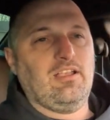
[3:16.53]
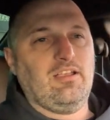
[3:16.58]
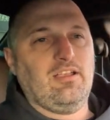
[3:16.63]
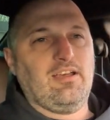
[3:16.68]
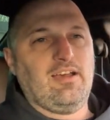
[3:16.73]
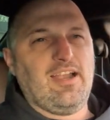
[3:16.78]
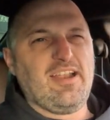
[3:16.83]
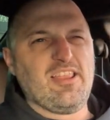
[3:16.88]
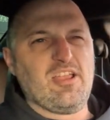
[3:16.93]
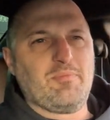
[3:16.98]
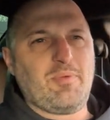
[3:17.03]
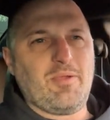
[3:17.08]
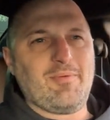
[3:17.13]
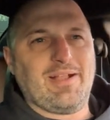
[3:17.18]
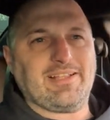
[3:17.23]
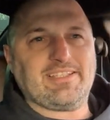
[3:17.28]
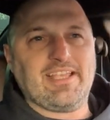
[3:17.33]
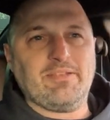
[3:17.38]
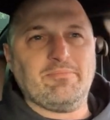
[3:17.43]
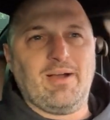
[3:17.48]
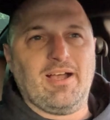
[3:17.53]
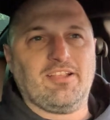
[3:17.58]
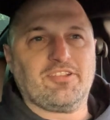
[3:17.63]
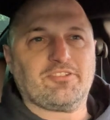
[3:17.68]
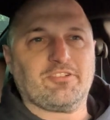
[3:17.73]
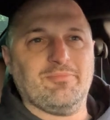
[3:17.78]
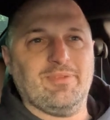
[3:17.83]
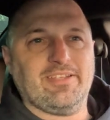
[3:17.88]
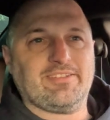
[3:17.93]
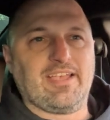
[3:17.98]
don't know, probably about 10 miles
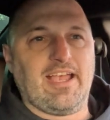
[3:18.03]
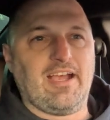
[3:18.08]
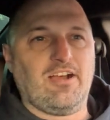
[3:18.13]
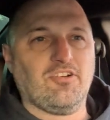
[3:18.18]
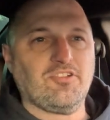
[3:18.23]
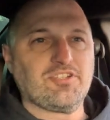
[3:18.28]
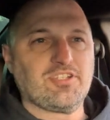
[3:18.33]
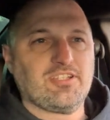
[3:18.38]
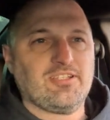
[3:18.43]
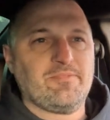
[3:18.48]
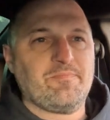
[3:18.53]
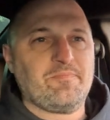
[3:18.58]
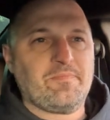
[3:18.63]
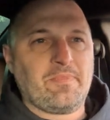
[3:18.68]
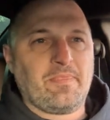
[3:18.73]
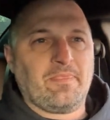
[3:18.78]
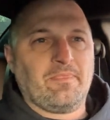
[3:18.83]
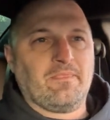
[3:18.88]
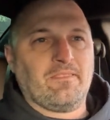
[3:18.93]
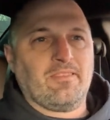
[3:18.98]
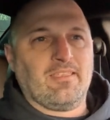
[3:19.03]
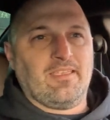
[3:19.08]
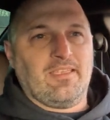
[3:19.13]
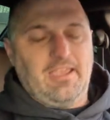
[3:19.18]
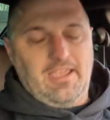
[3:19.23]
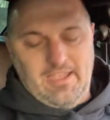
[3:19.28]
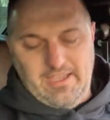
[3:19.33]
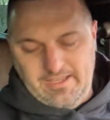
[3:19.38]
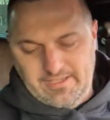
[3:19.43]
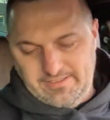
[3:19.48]
from his house.
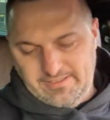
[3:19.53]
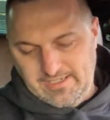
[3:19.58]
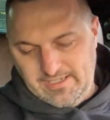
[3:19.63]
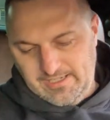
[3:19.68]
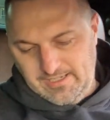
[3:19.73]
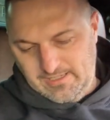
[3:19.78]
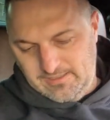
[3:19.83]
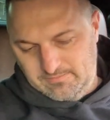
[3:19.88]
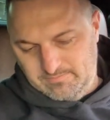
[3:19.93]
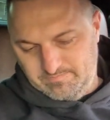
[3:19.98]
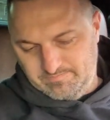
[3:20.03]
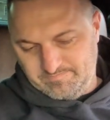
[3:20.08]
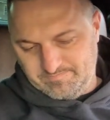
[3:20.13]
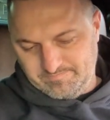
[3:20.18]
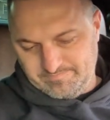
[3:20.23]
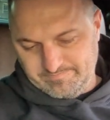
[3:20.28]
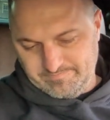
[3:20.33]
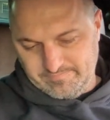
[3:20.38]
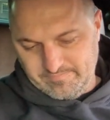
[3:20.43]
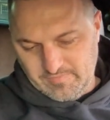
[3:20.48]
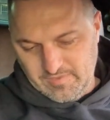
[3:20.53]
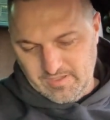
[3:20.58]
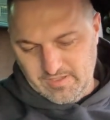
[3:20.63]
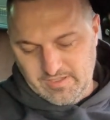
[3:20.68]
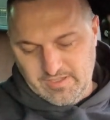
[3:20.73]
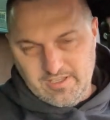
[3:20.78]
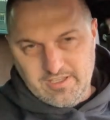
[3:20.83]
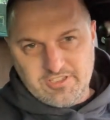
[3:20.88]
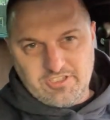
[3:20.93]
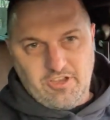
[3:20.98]
And
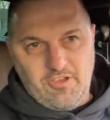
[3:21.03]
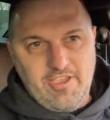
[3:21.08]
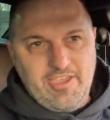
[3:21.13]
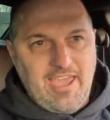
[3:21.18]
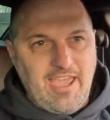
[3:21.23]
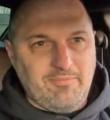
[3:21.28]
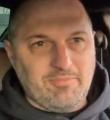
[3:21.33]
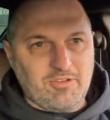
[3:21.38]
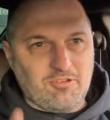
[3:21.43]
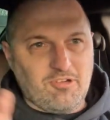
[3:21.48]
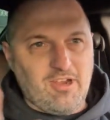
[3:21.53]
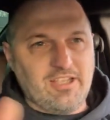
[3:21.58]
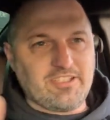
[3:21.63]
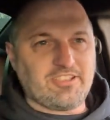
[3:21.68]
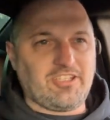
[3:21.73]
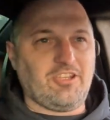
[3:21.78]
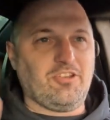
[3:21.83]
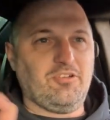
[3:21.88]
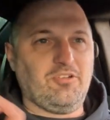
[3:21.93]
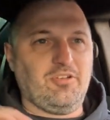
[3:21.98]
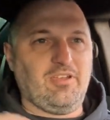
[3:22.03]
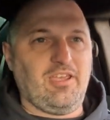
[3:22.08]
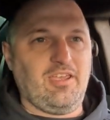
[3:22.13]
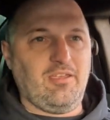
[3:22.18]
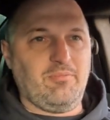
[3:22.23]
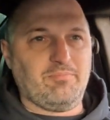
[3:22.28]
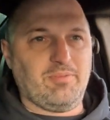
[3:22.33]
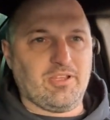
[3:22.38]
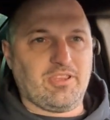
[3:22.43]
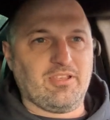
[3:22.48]
so he came to the rescue.
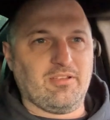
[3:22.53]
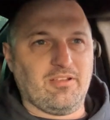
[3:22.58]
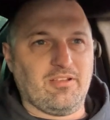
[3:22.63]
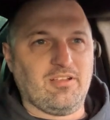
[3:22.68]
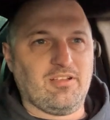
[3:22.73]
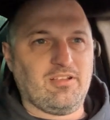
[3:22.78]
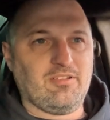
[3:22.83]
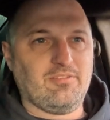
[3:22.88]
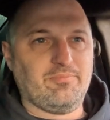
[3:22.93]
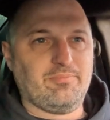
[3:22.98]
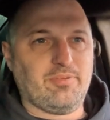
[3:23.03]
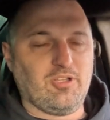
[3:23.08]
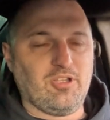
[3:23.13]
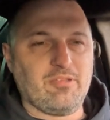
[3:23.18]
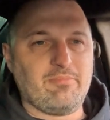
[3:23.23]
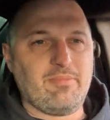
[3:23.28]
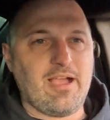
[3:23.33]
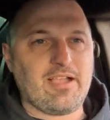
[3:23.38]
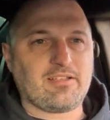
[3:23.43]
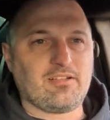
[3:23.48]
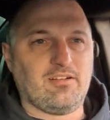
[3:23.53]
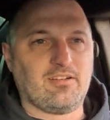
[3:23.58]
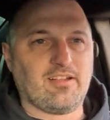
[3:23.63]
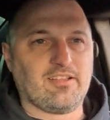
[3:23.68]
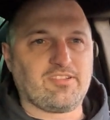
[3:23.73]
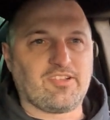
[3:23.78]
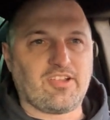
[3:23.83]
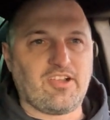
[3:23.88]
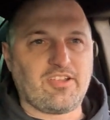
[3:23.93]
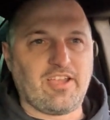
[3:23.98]
He put the pulley back on. I
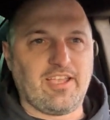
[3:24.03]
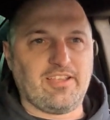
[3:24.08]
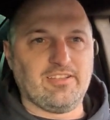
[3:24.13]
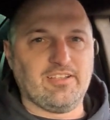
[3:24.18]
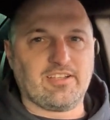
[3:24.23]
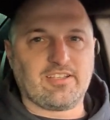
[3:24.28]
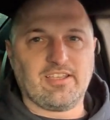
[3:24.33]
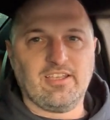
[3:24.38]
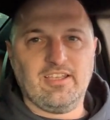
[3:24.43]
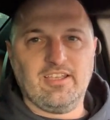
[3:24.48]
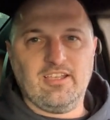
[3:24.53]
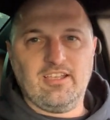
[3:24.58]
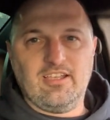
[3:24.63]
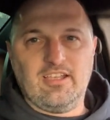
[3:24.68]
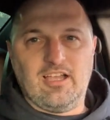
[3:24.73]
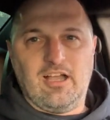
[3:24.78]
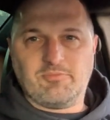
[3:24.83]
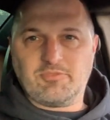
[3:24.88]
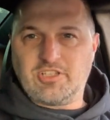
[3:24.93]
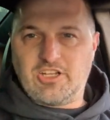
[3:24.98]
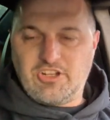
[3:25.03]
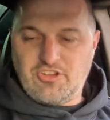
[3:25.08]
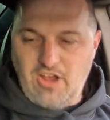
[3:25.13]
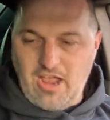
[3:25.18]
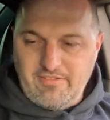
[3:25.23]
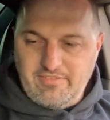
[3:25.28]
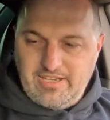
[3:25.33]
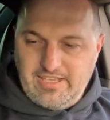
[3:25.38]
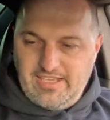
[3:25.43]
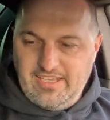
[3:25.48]
was like, "Okay, look, I'm just gonna
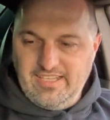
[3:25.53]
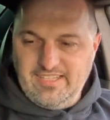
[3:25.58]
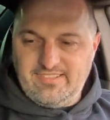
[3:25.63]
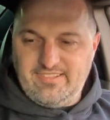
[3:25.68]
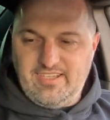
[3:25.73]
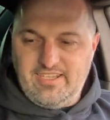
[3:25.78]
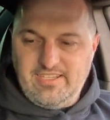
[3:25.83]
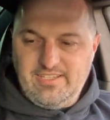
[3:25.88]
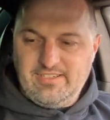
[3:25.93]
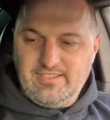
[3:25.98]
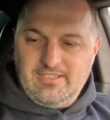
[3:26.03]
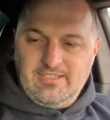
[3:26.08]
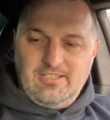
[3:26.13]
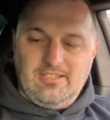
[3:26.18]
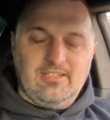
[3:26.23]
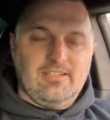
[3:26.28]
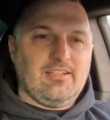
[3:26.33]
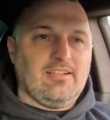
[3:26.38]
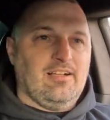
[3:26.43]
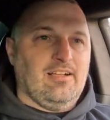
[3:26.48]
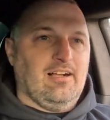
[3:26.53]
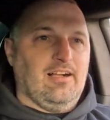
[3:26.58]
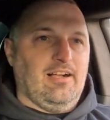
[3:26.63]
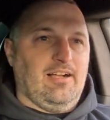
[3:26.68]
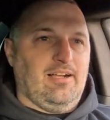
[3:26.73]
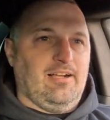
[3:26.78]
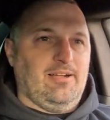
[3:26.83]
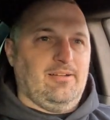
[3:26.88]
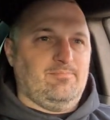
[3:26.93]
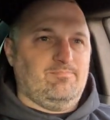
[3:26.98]
drive it easy
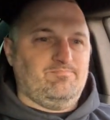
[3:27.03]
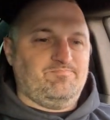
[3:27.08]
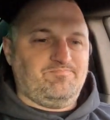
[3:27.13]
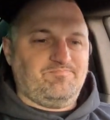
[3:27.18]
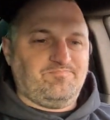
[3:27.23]
and